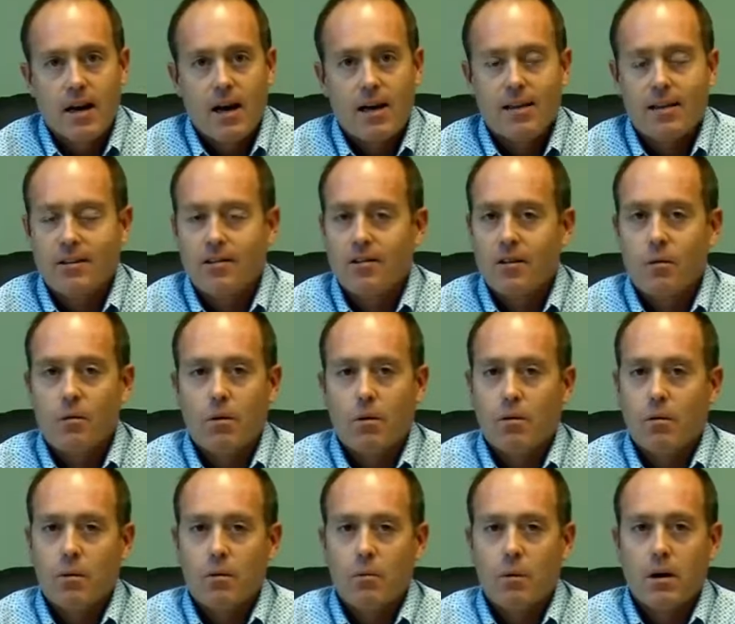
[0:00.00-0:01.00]
And that's not
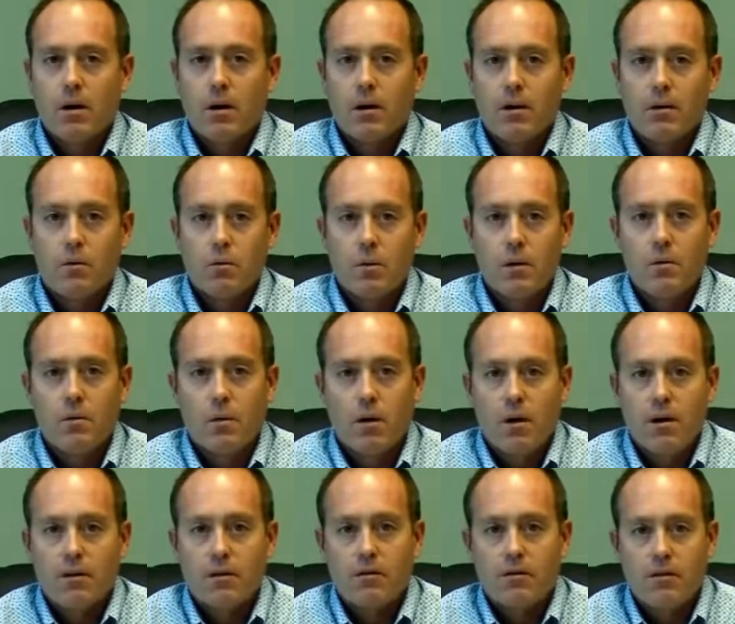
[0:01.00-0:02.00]
what we want. We
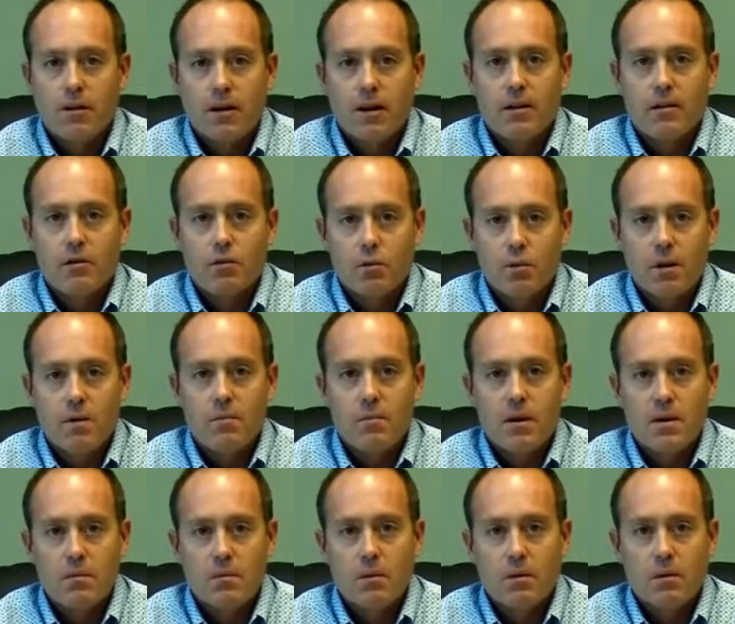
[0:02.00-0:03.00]
want to find 3
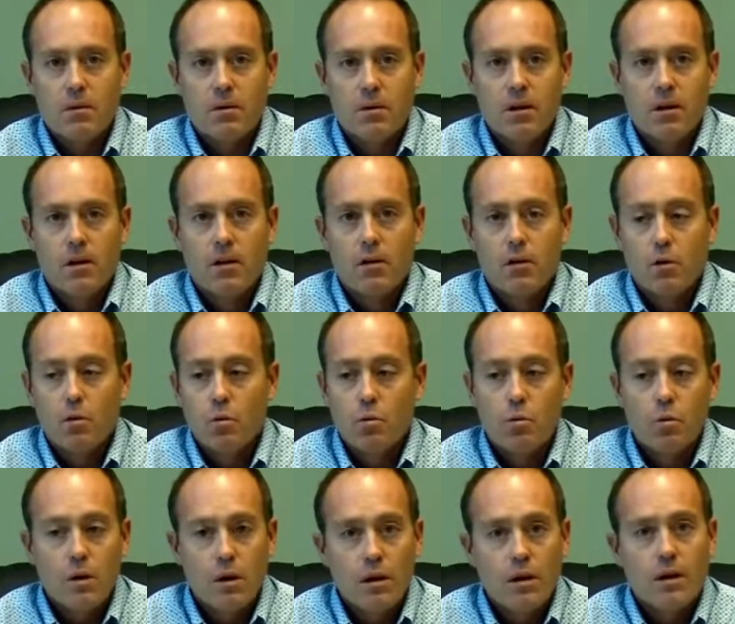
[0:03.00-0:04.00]
people who
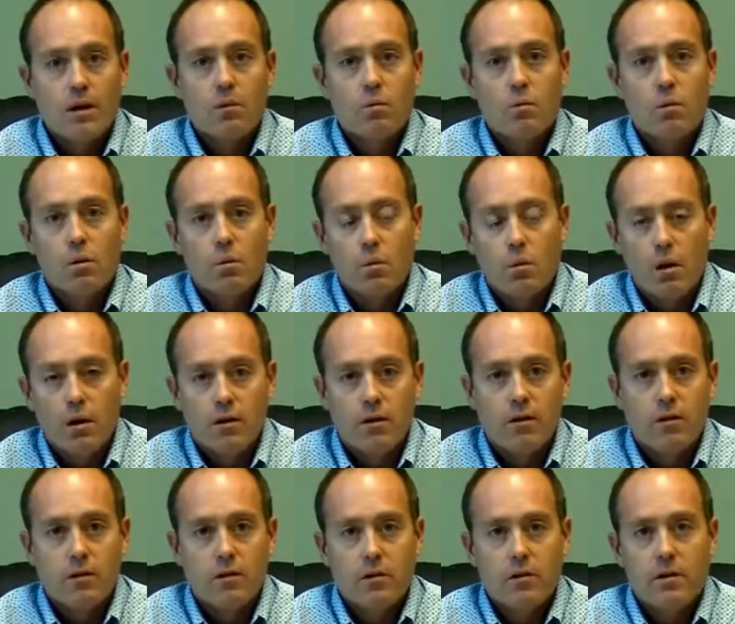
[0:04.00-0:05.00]
really will want
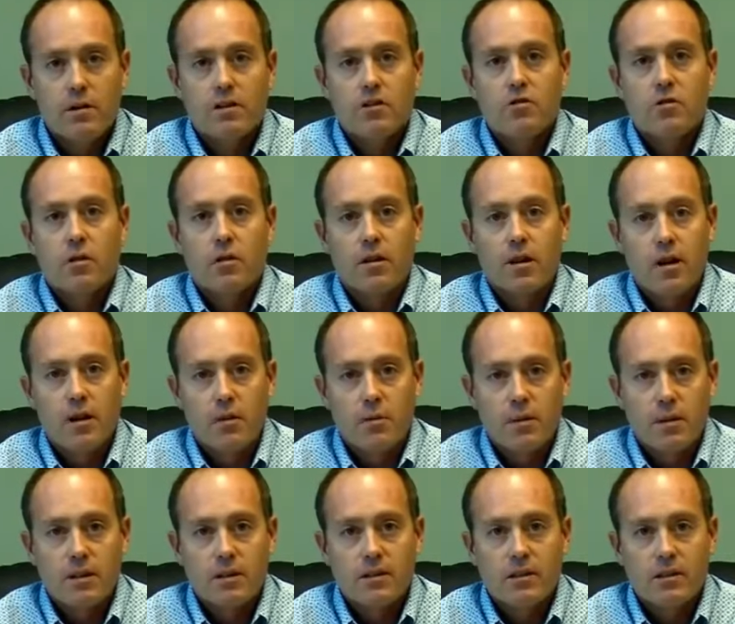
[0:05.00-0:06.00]
to do this for their
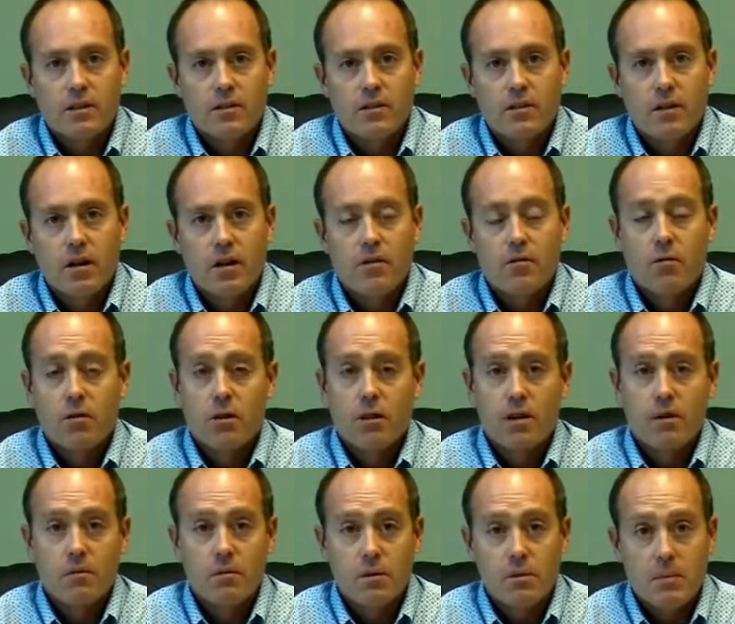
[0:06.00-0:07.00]
reasons, for
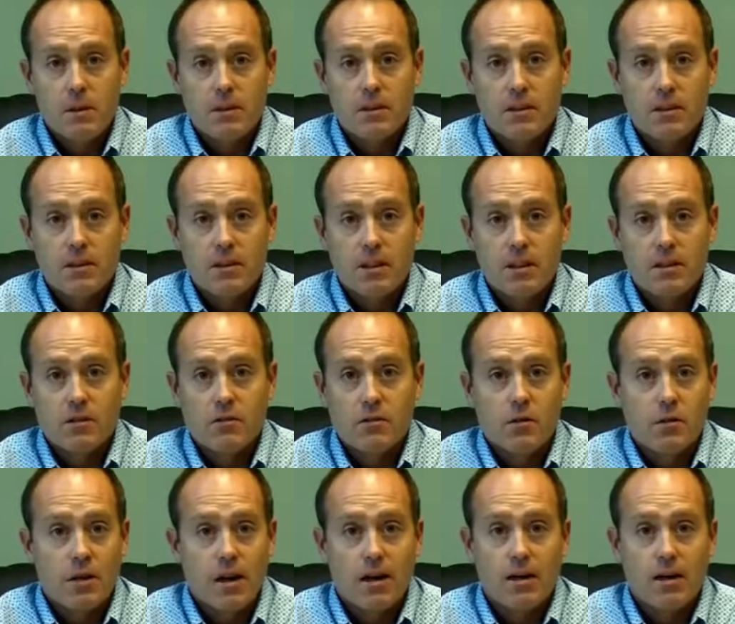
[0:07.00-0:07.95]
them to be successful.